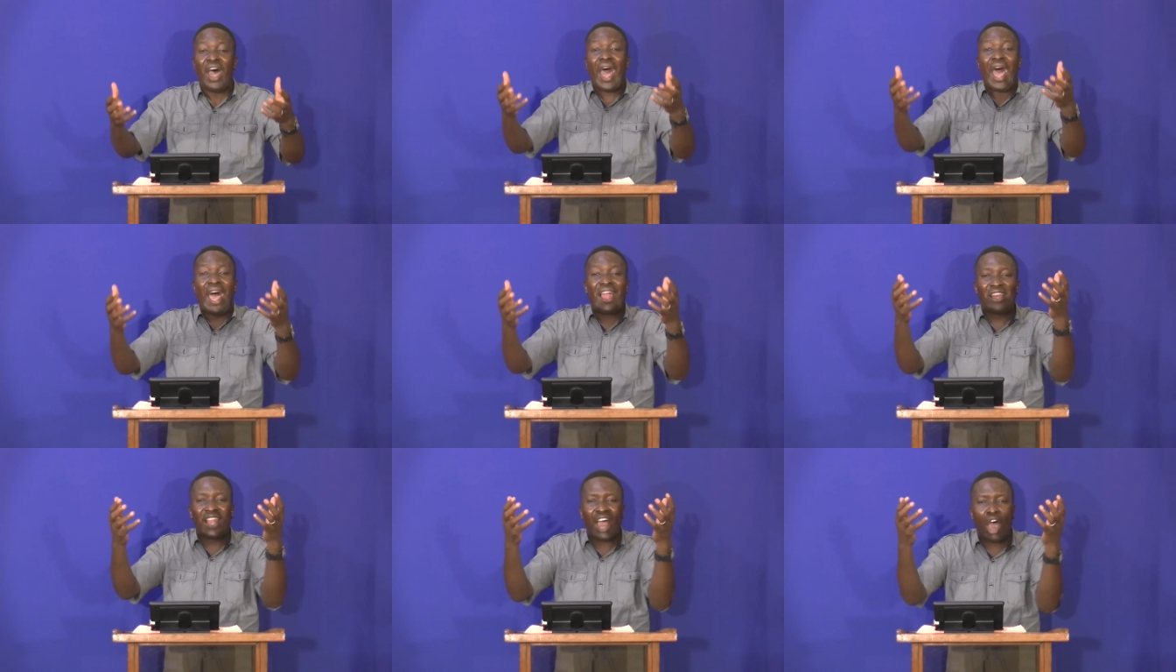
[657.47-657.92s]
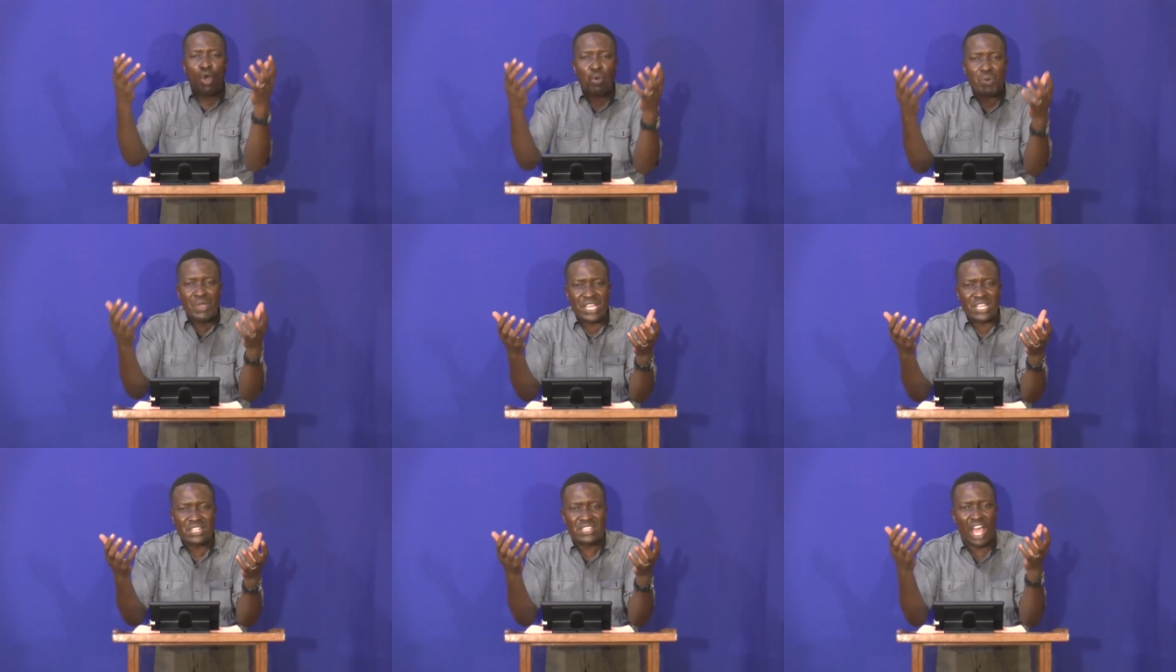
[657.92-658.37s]

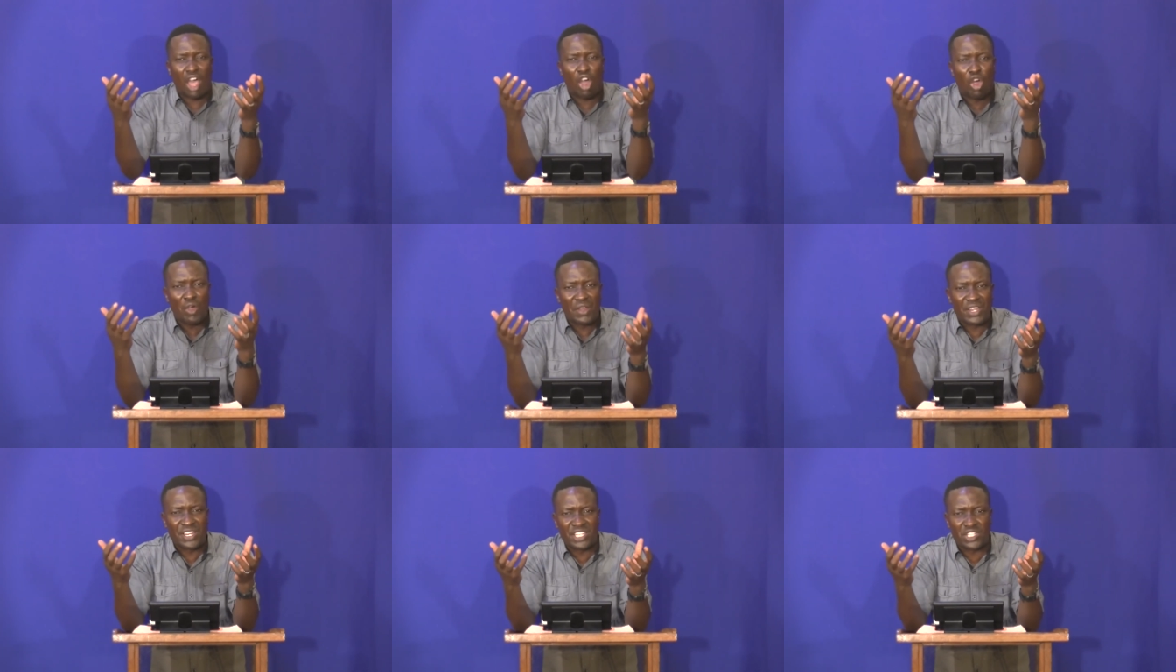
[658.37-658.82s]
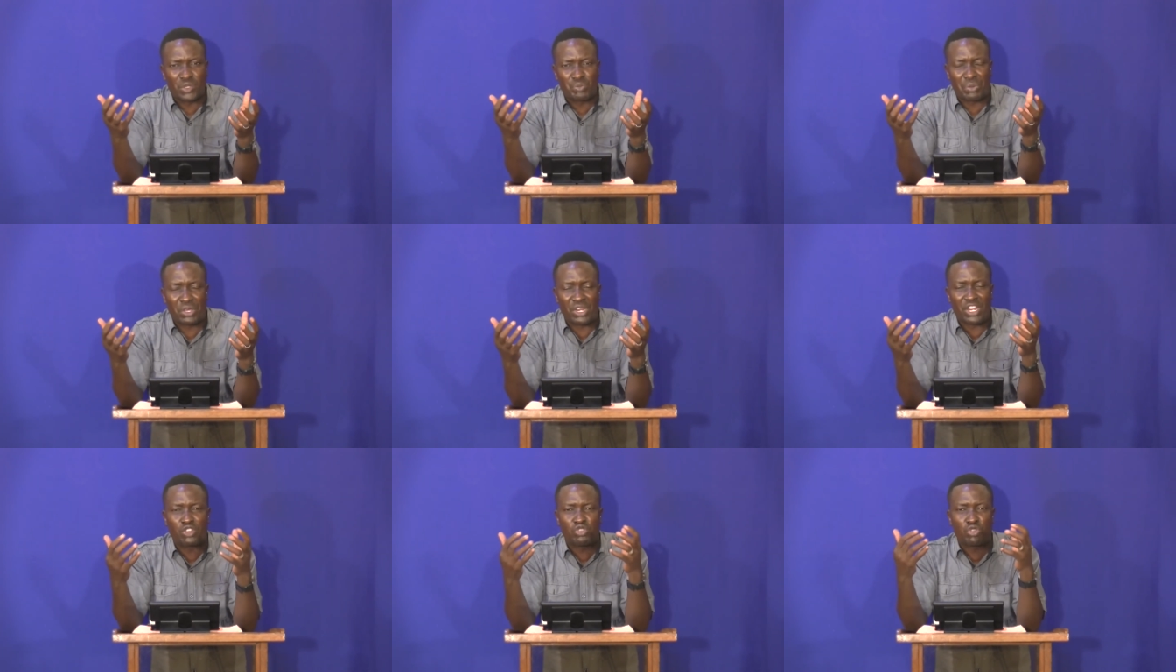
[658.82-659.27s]
allowing the Holy
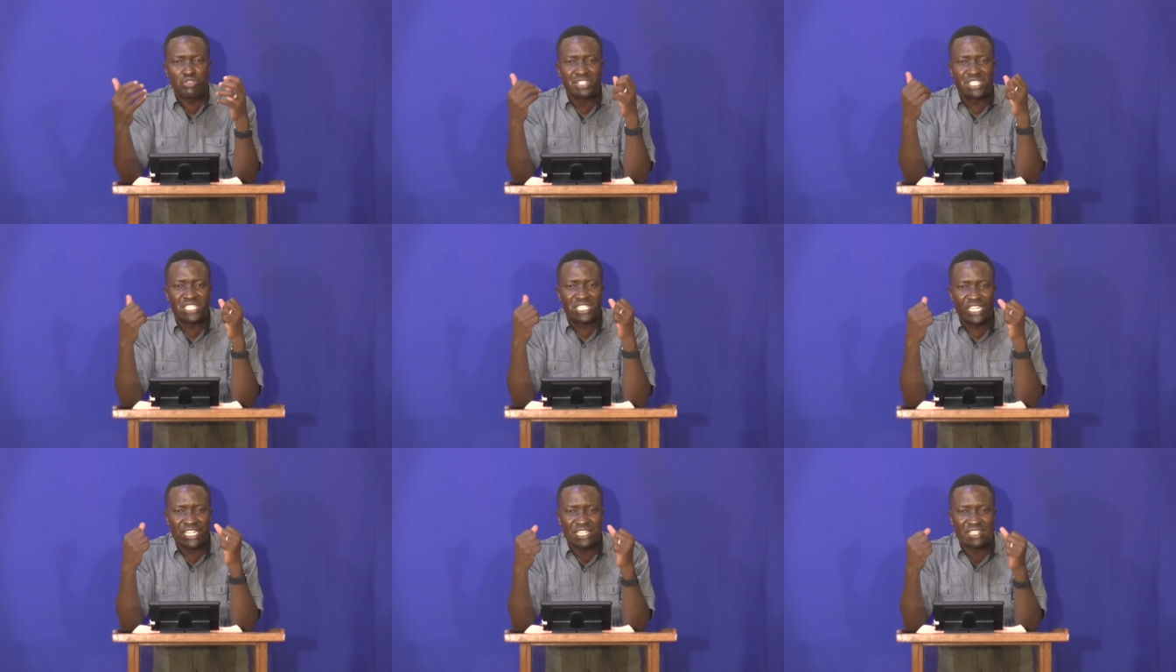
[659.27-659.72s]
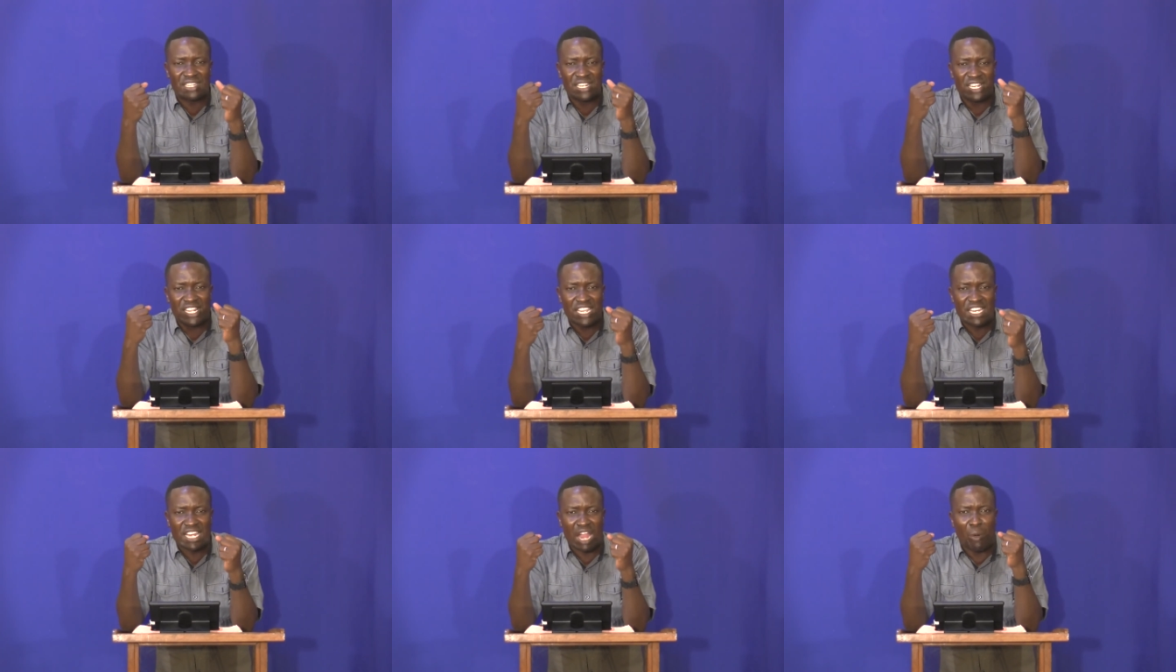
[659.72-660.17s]
Spirit to sit
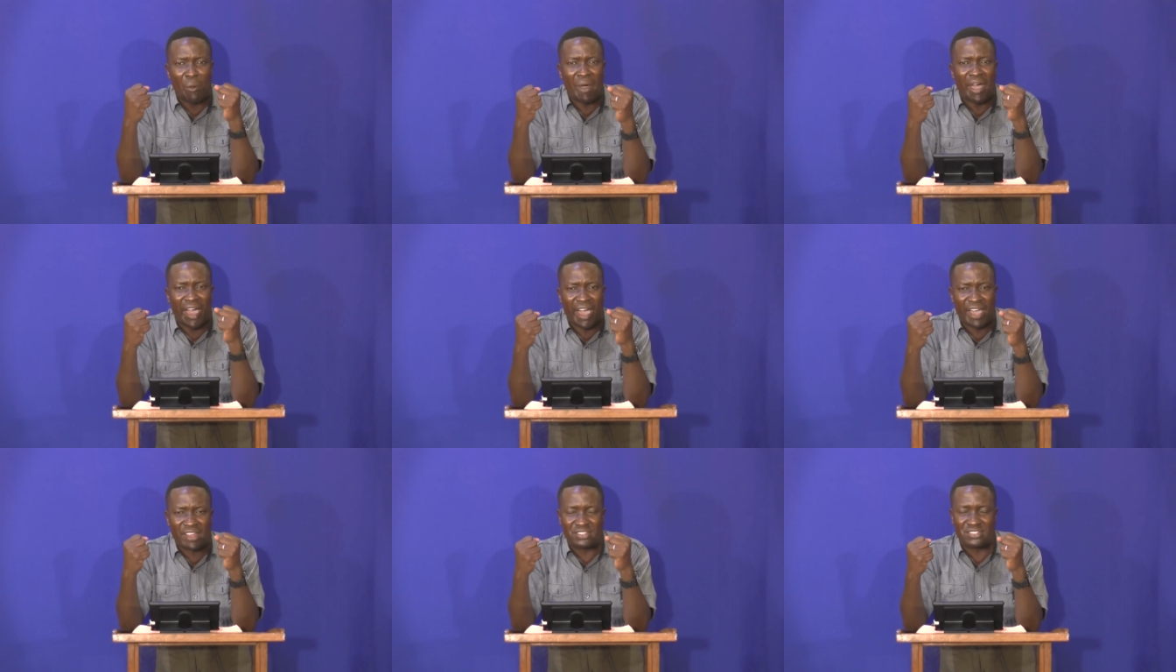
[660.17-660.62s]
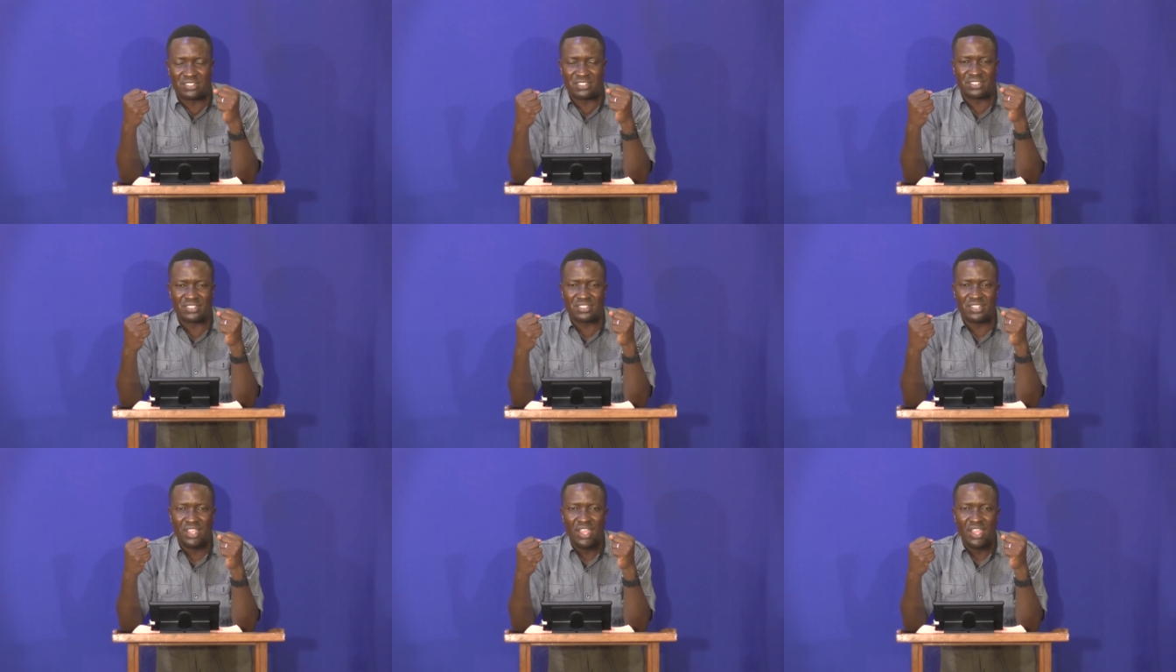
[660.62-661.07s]
in our hearts